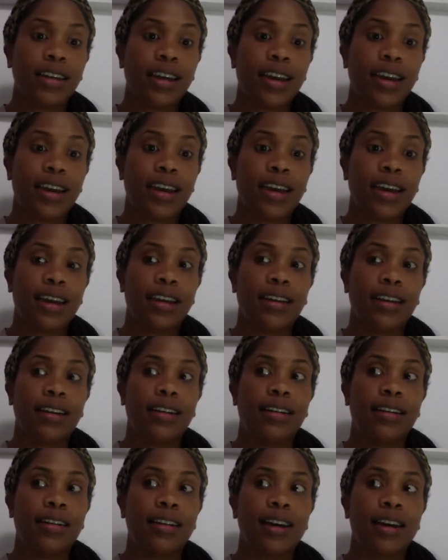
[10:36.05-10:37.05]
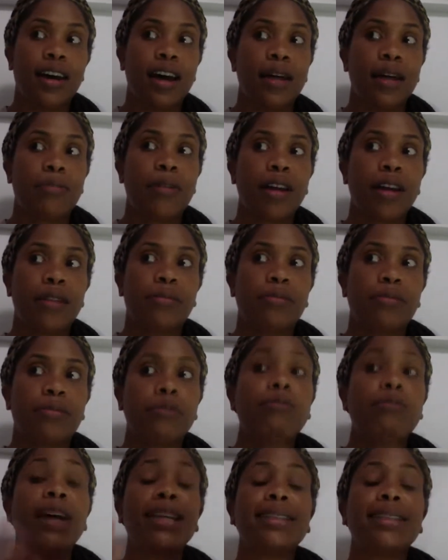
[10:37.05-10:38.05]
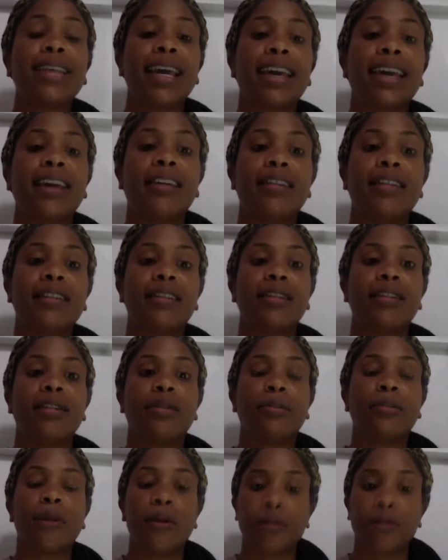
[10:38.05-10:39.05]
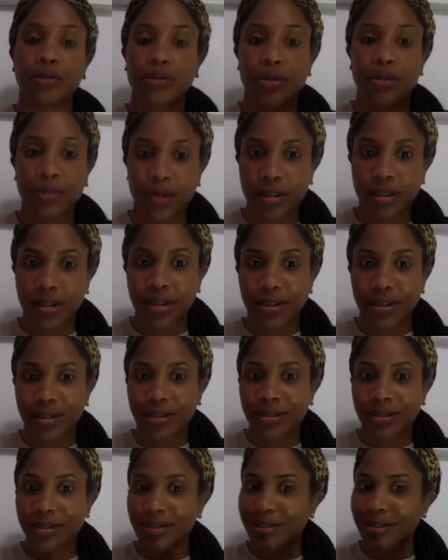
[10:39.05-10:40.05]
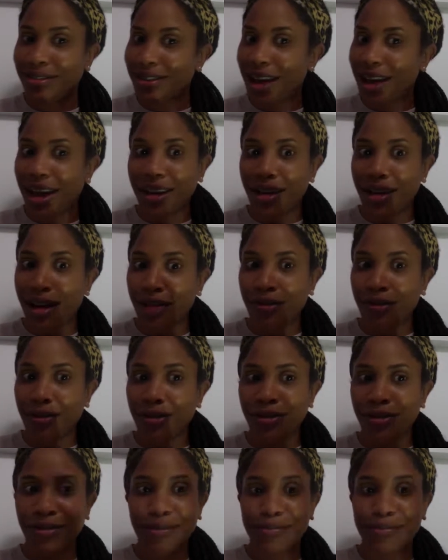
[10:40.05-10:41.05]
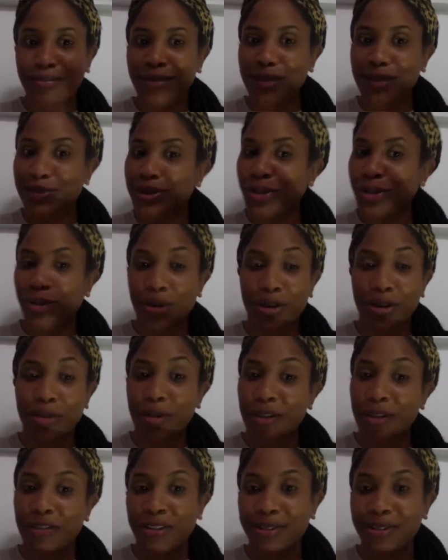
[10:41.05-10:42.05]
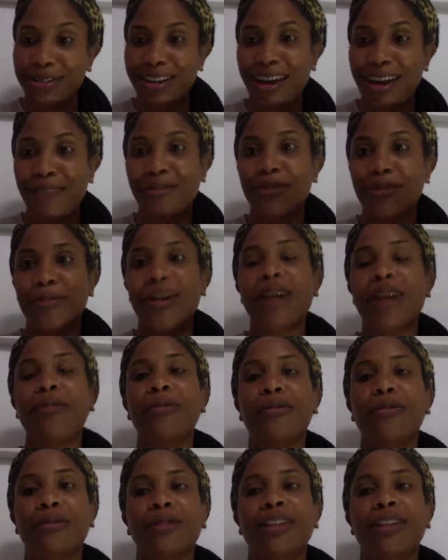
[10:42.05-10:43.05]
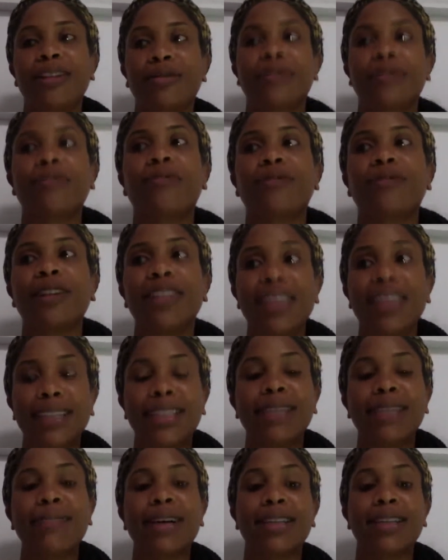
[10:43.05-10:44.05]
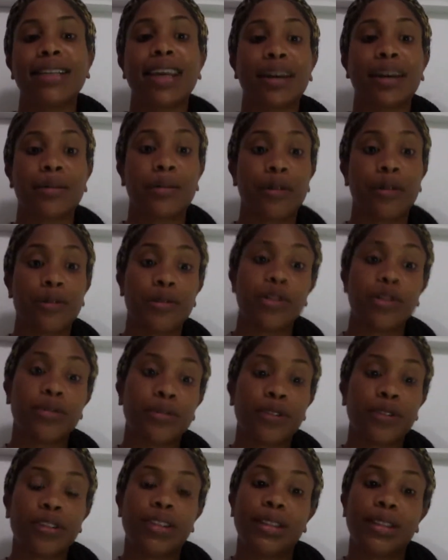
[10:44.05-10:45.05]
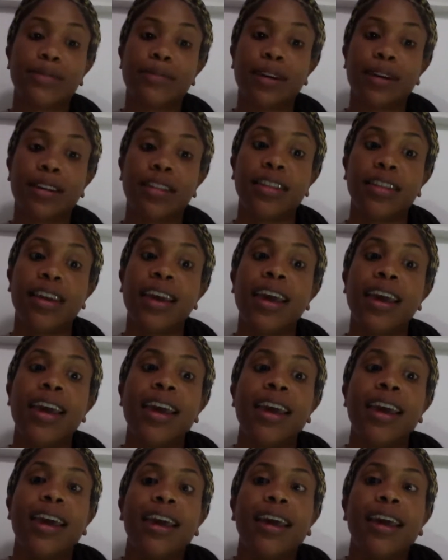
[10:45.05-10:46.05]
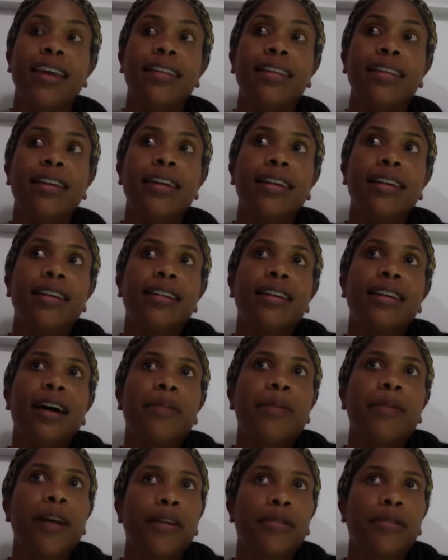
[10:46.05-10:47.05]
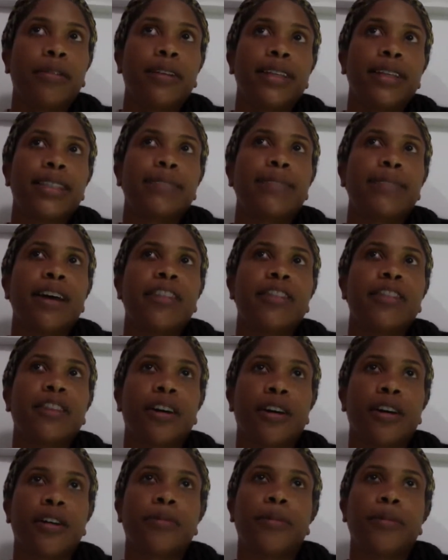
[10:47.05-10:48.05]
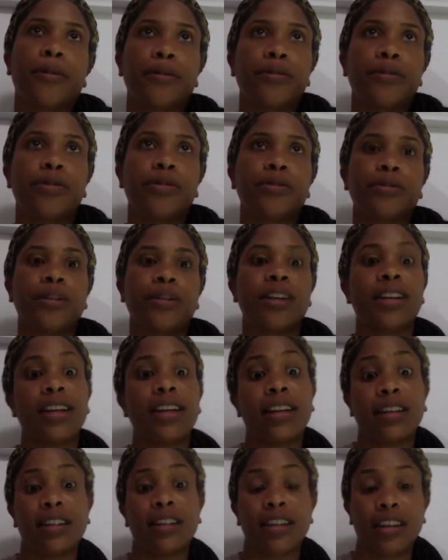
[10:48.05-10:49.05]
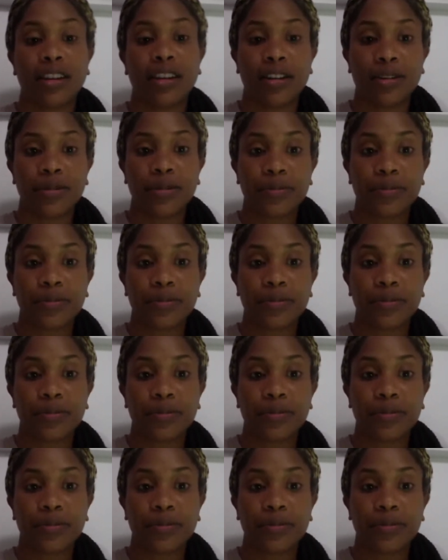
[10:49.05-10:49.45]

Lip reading: And I'll probably my second poetry book, not novel. I'm still working on my first novel, but I'll be releasing my second poetry book this month, and then I'll probably release my third poetry book at the end of the year.